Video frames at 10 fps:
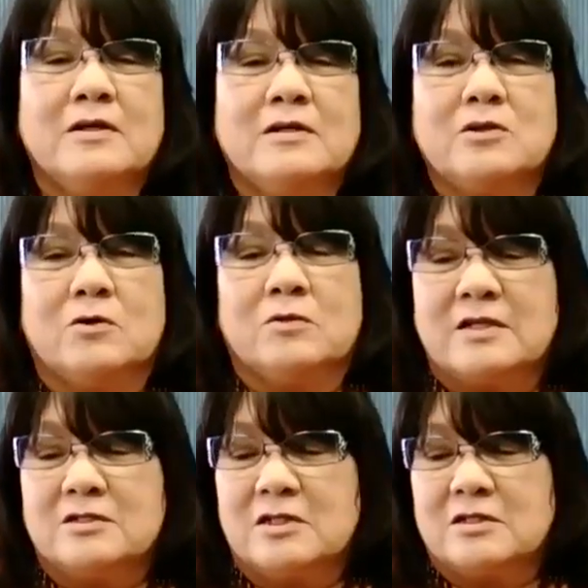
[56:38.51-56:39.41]
So
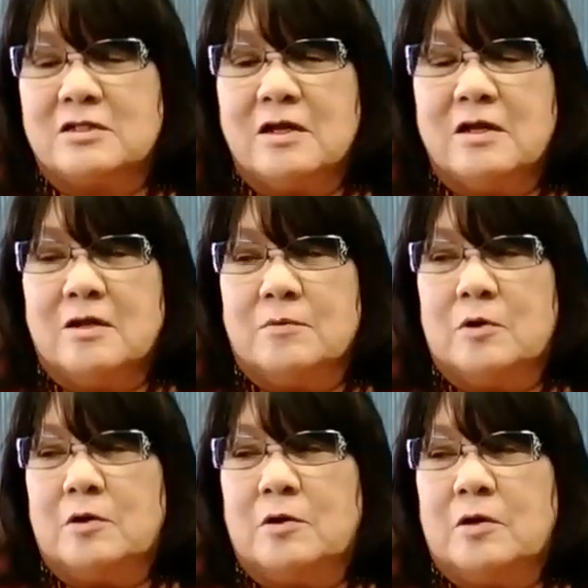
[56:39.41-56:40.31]
that's just
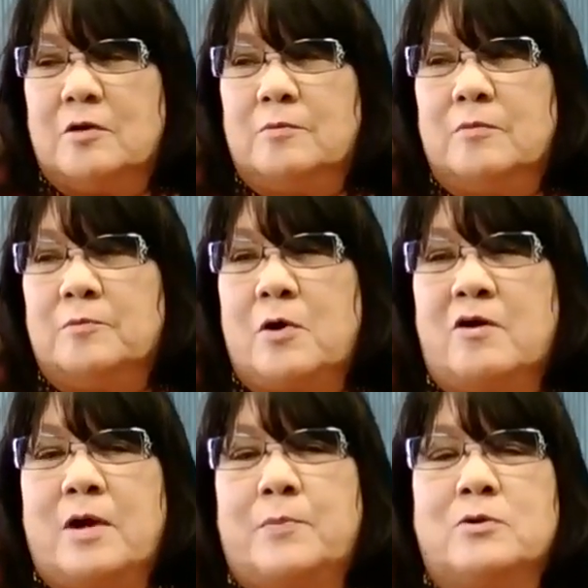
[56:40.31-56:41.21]
part of
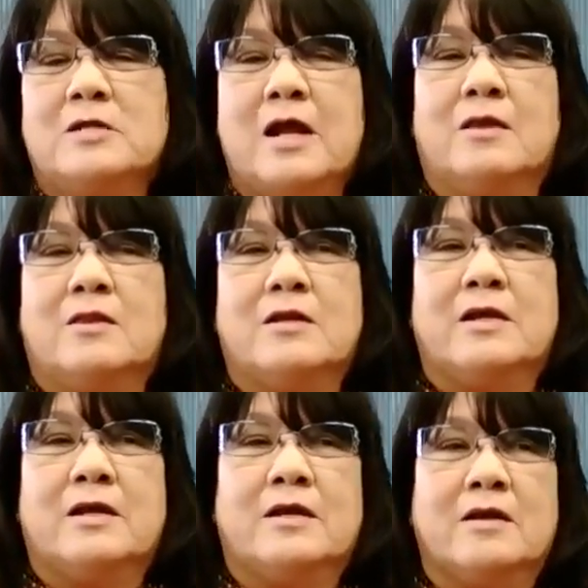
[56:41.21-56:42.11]
my
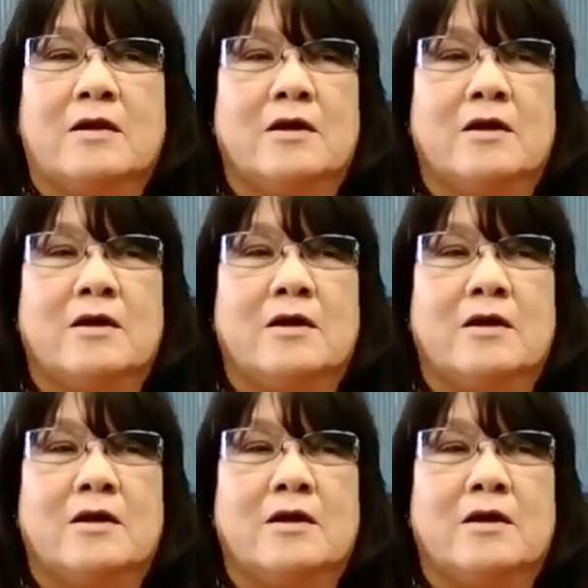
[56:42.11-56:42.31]
personality.